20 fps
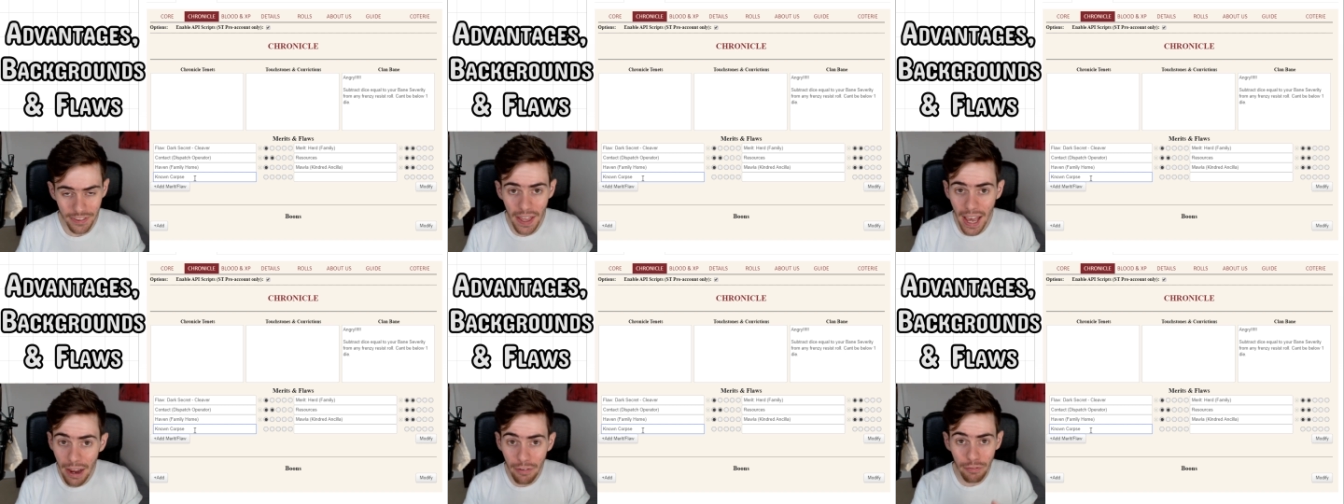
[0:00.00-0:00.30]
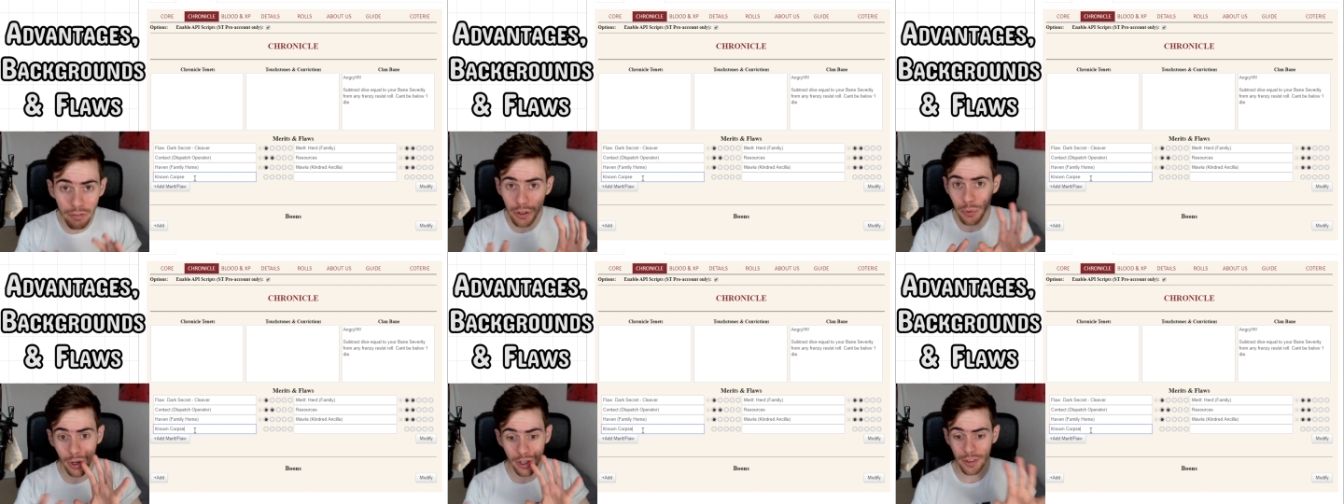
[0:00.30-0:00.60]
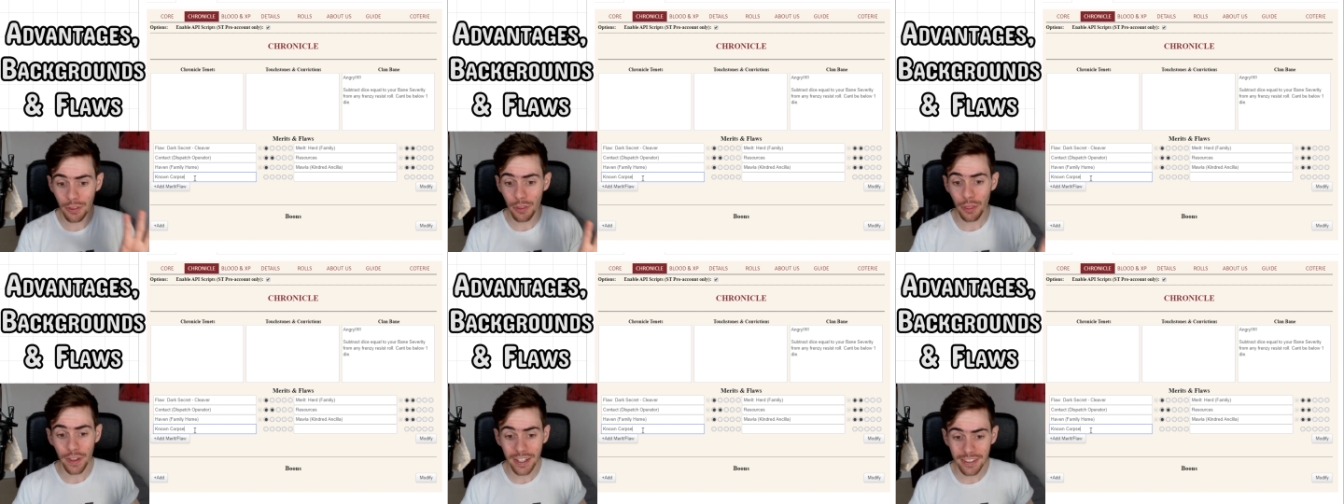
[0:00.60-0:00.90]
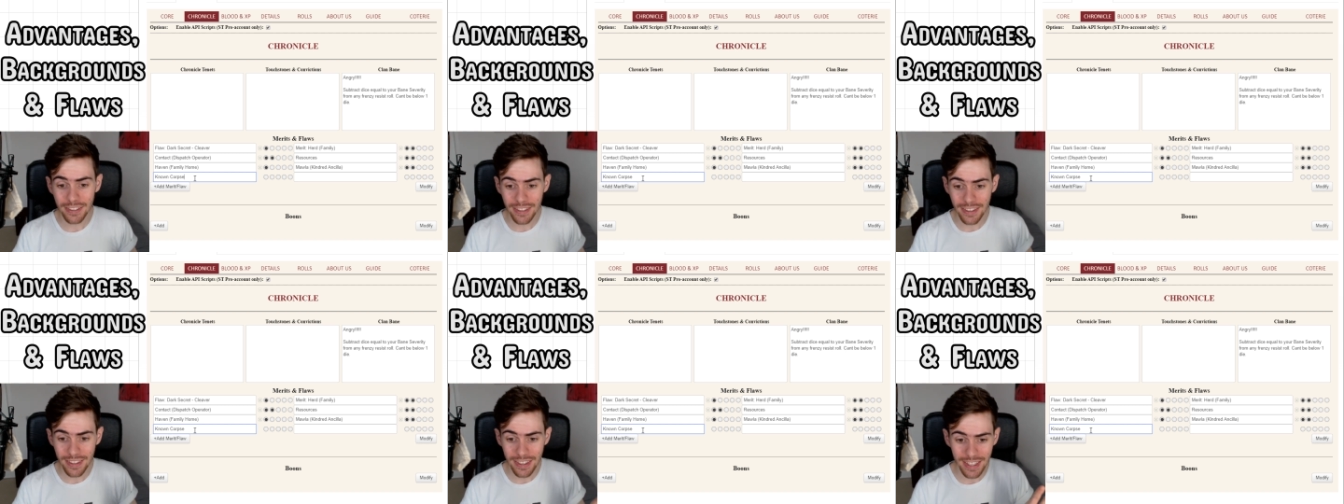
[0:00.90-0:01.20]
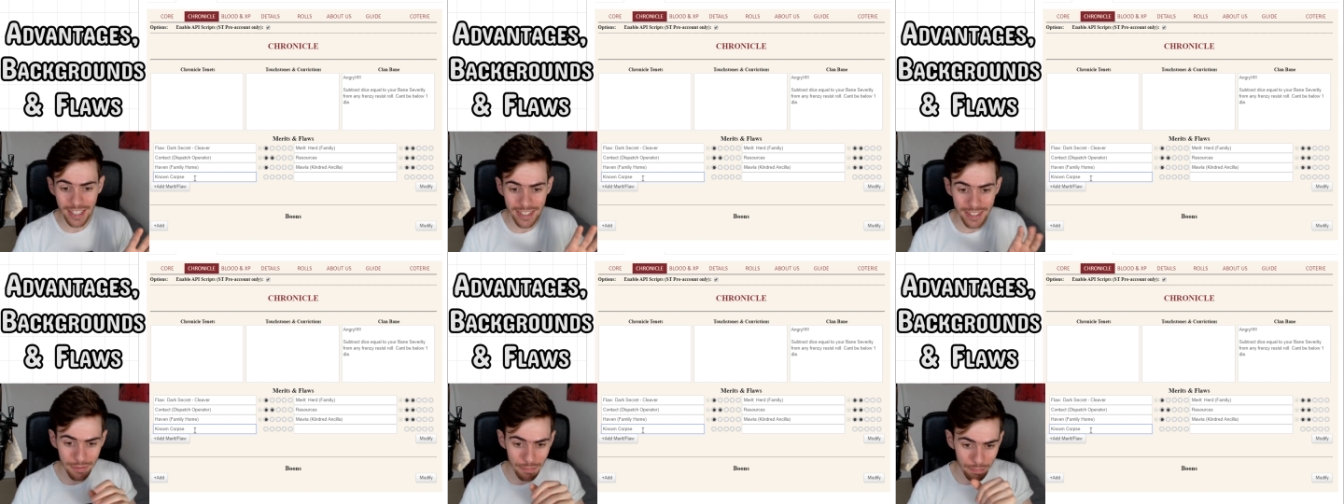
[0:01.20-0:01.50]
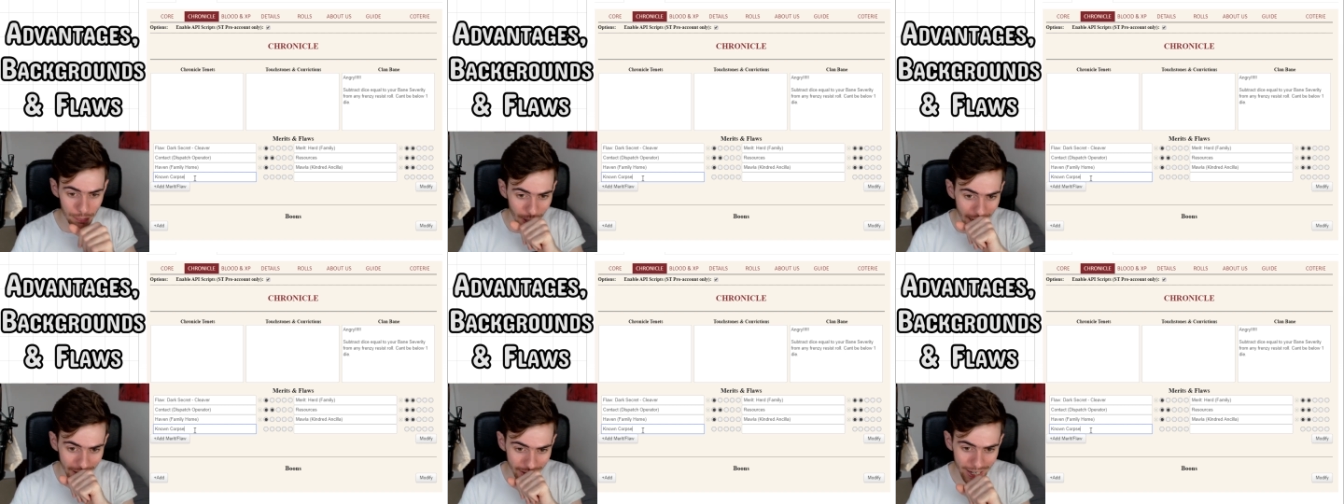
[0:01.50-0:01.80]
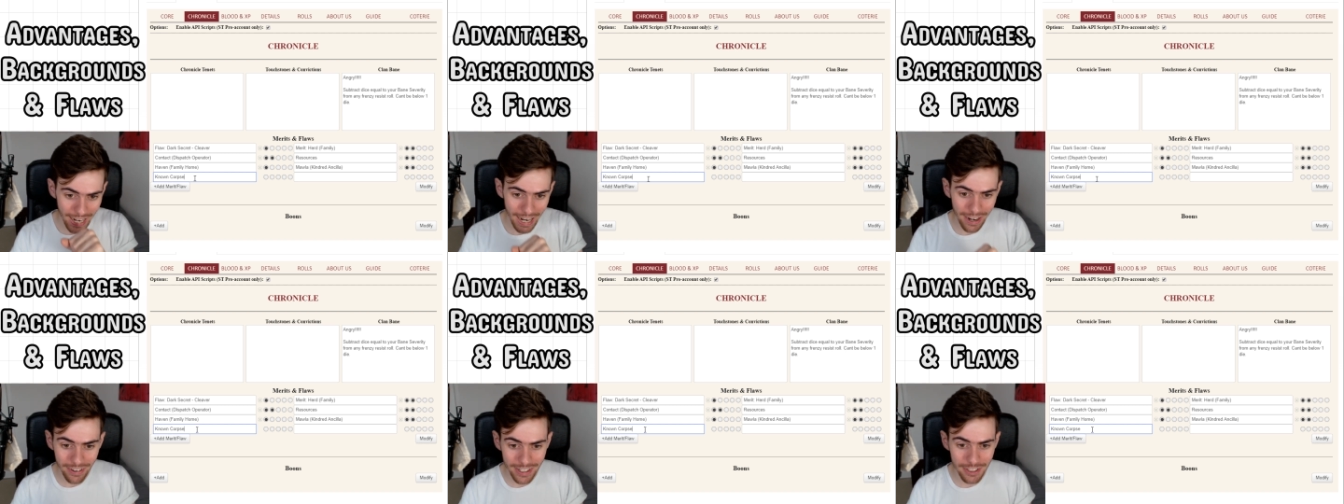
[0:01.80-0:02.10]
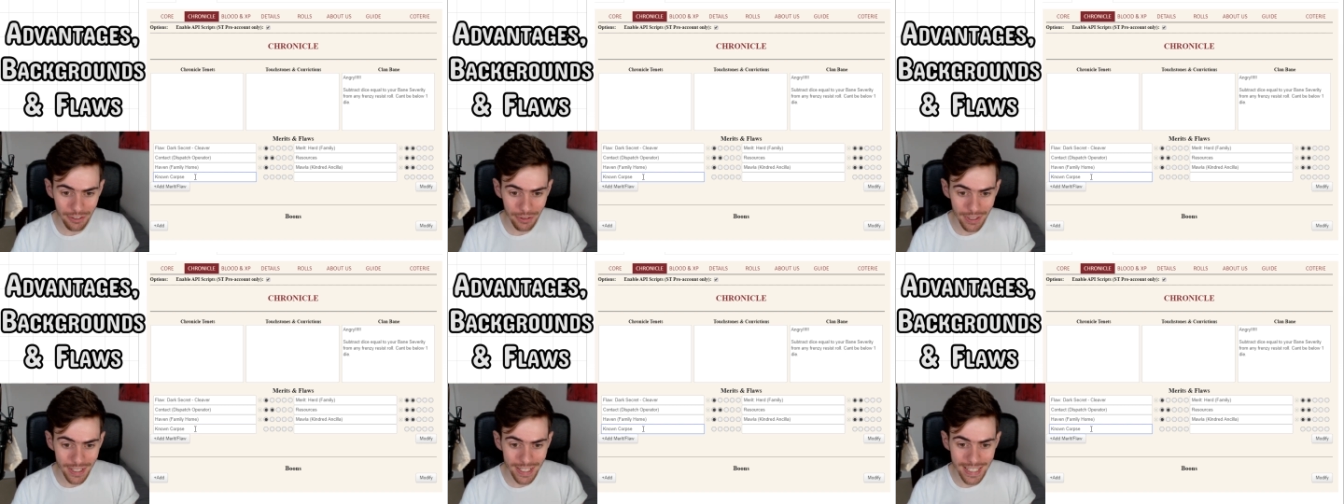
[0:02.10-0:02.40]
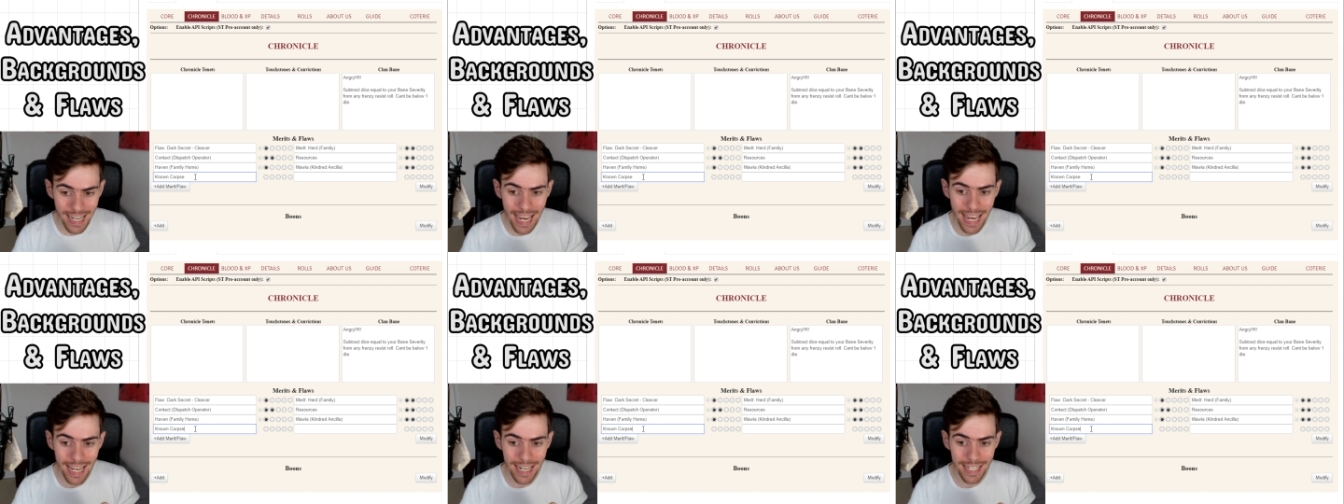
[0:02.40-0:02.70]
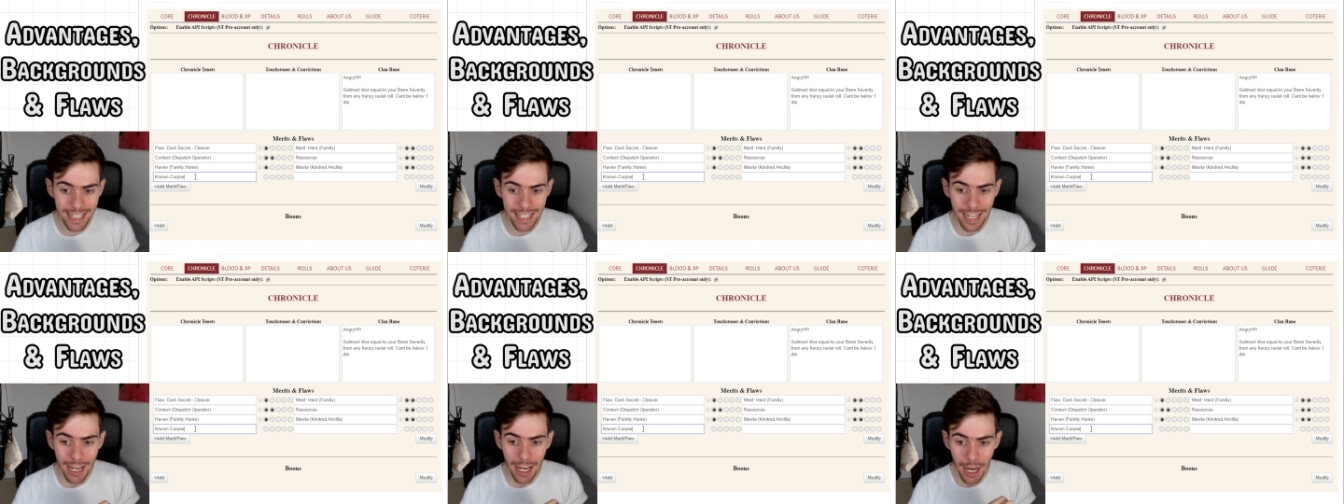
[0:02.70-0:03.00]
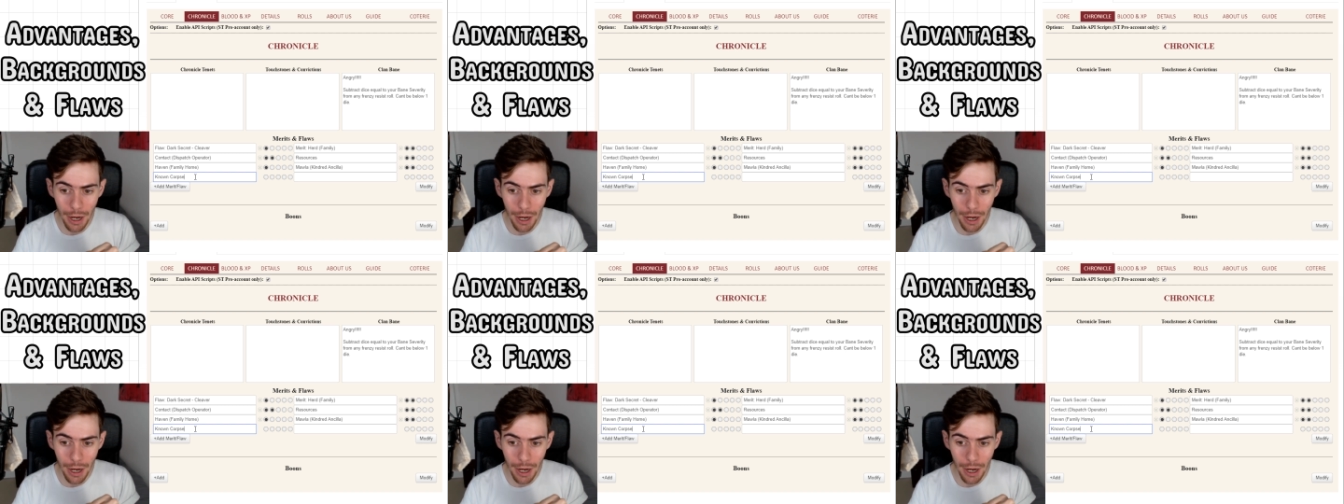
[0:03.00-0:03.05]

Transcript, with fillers: Everyone thinks this character is dead